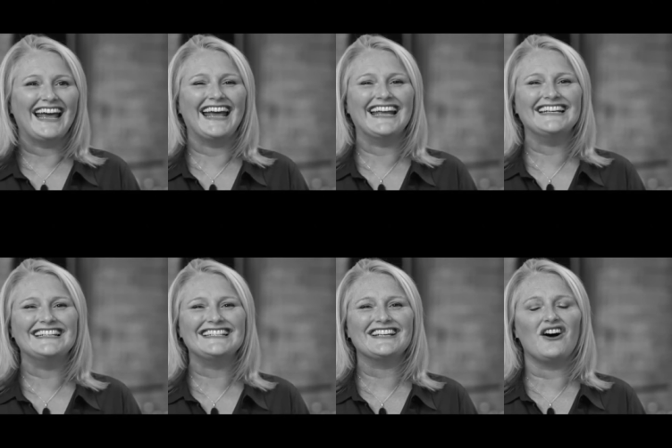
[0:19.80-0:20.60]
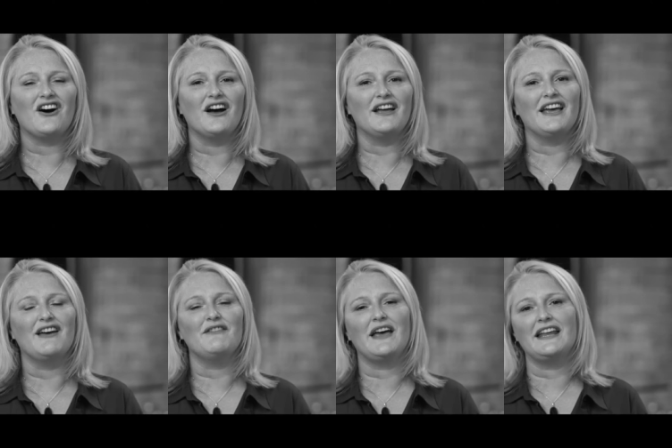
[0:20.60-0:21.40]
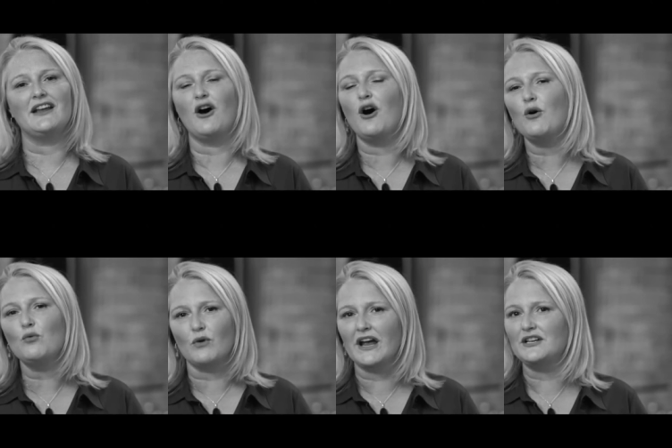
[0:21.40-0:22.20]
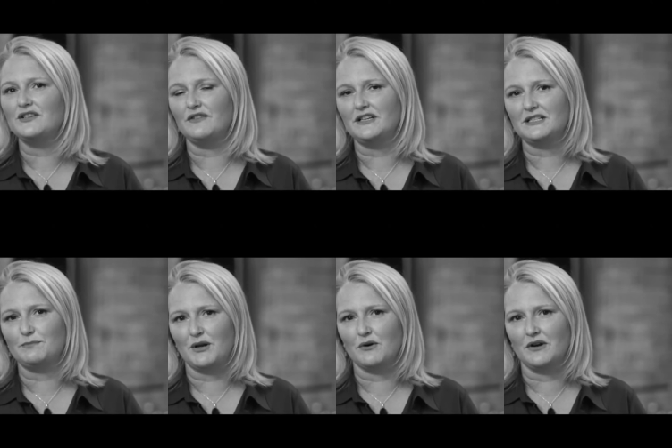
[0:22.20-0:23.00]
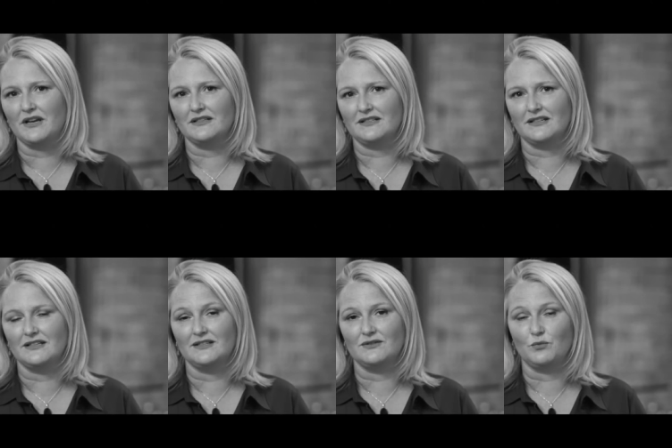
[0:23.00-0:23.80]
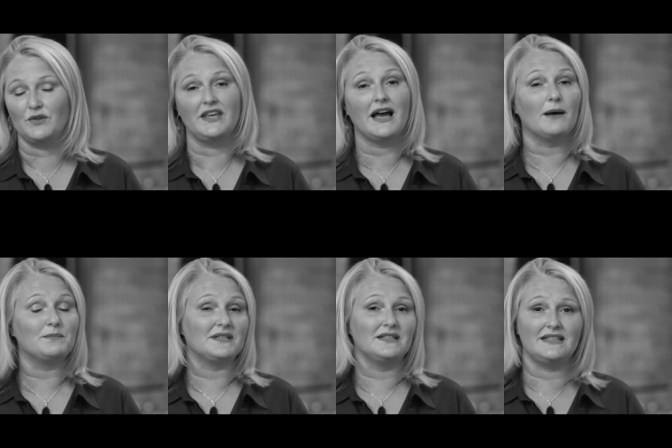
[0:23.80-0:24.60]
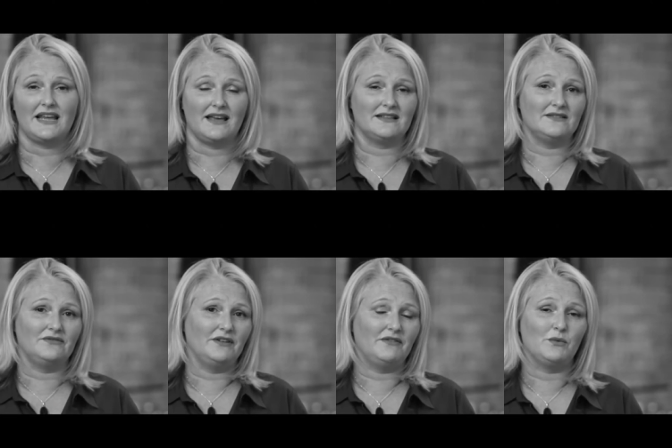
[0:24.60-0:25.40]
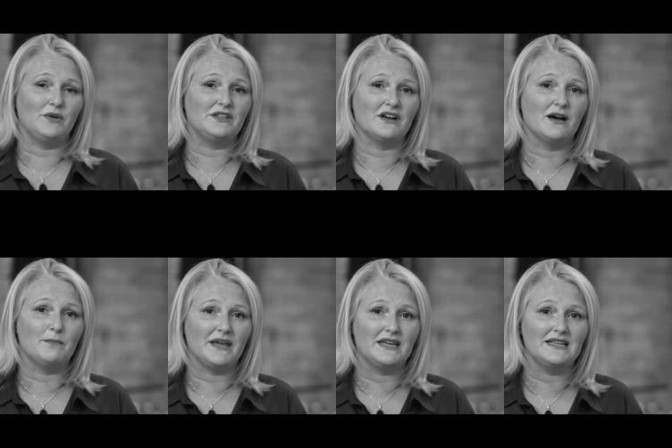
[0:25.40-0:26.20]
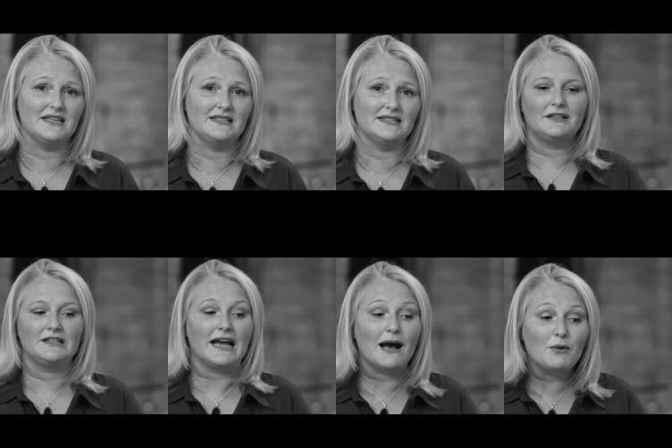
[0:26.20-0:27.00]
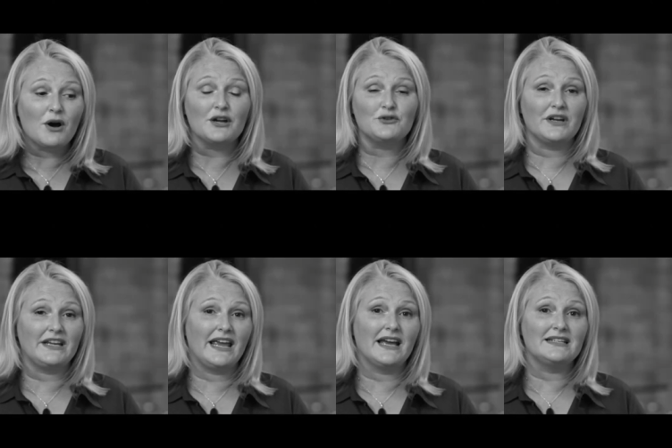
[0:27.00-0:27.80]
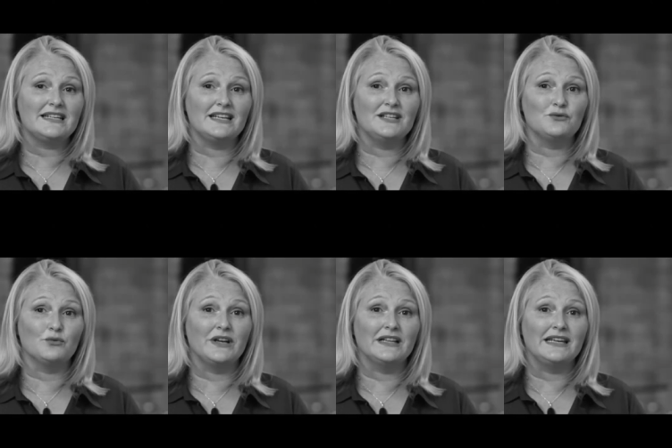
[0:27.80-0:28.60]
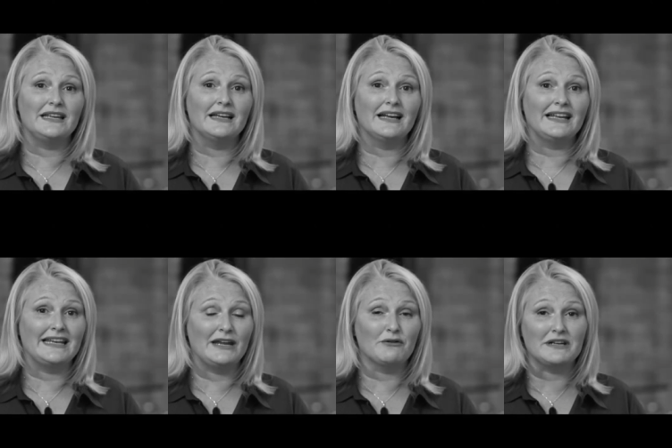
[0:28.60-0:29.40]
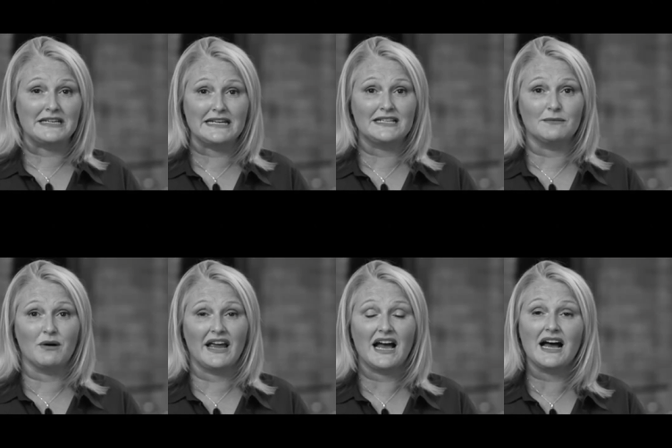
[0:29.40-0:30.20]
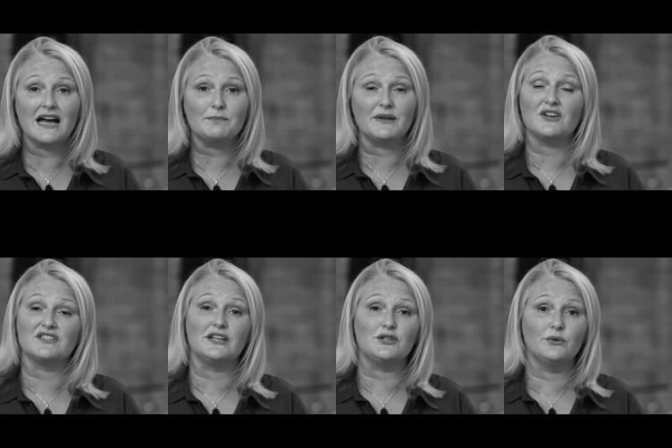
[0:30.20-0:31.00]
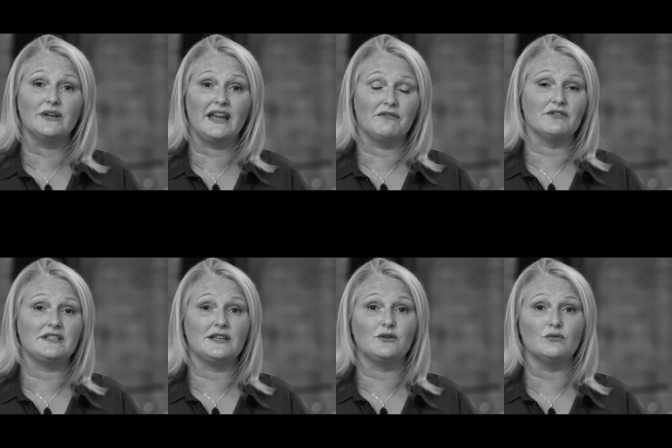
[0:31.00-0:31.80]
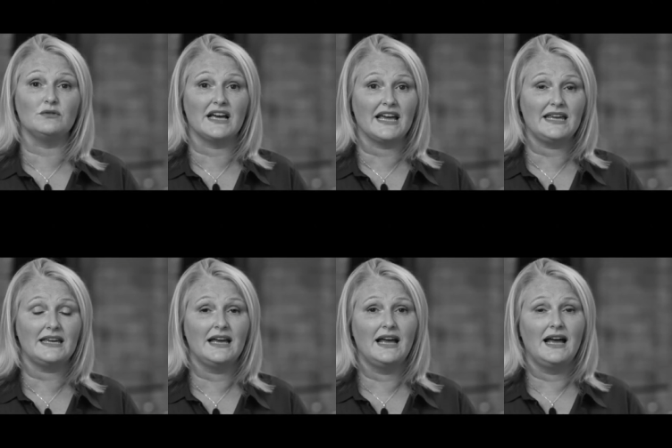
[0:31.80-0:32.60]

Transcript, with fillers: And I have had a whole range of experiences with the ups and downs of living with diabetes. Carbohydrate counting is really near and dear to my heart because I do it every single day.